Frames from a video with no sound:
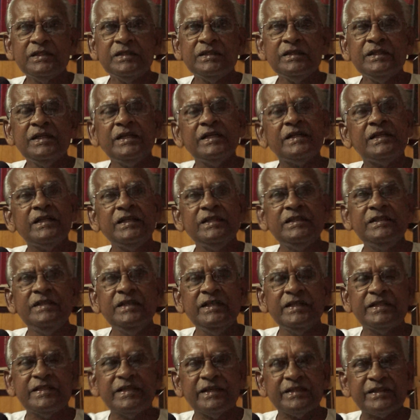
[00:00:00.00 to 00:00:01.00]

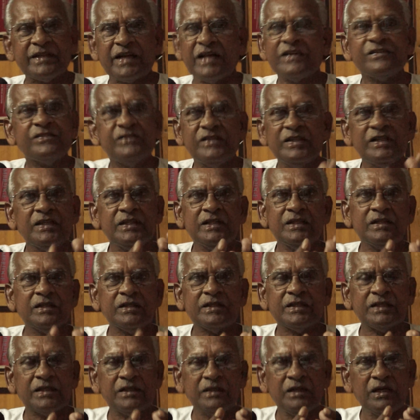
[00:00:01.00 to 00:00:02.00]
it tries the
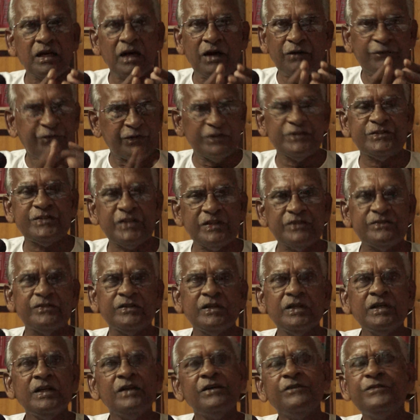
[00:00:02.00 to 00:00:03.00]
offences,
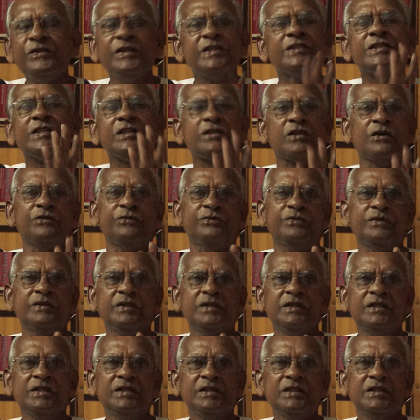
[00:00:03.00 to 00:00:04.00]
finish it off.
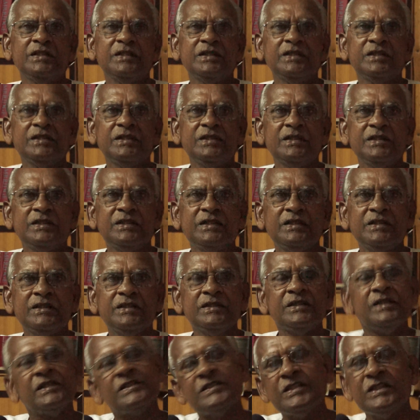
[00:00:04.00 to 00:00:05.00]

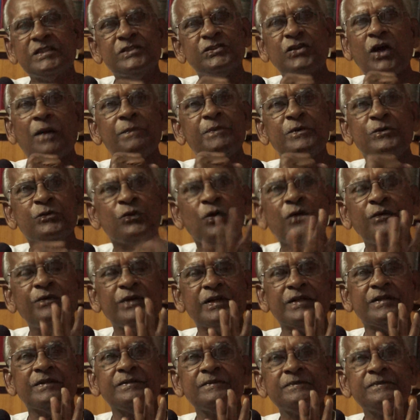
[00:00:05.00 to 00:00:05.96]
The job is over.